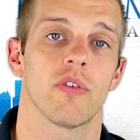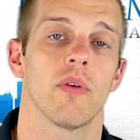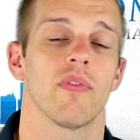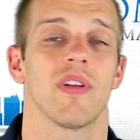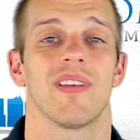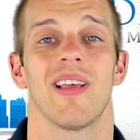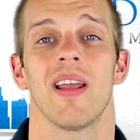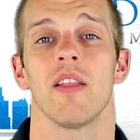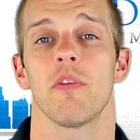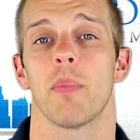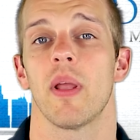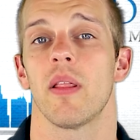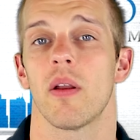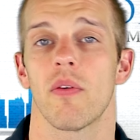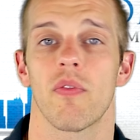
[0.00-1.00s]
So if the tenant's
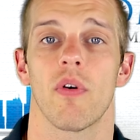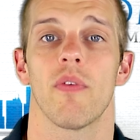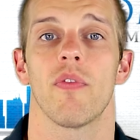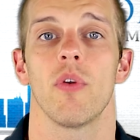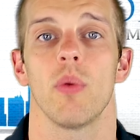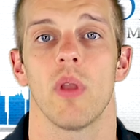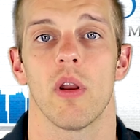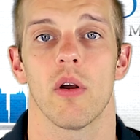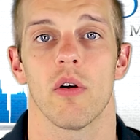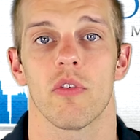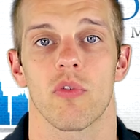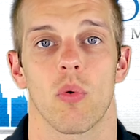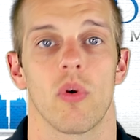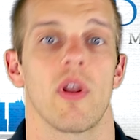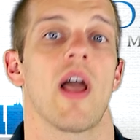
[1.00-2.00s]
been there for a few
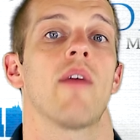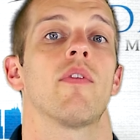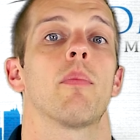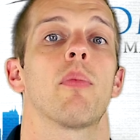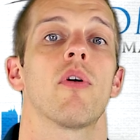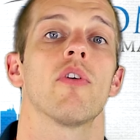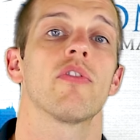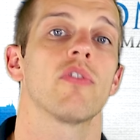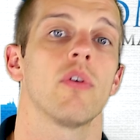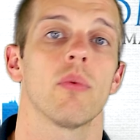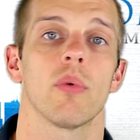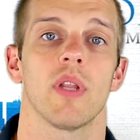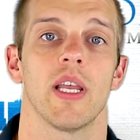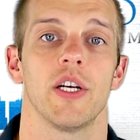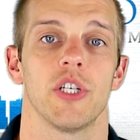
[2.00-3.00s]
years or you have a
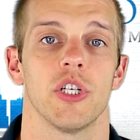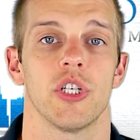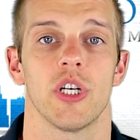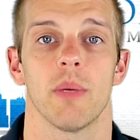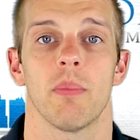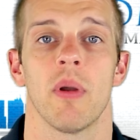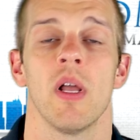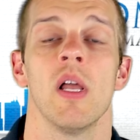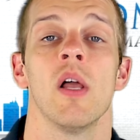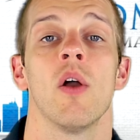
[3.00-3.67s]
personal relationship